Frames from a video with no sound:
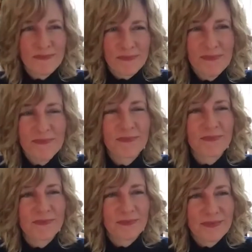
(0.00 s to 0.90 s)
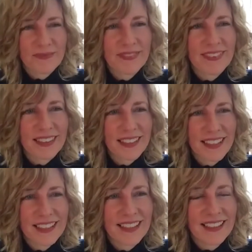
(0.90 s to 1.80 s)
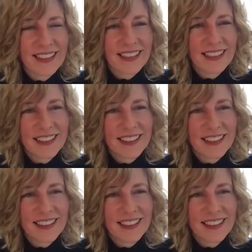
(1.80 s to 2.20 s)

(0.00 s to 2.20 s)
Sonia Chamali, she wrote a book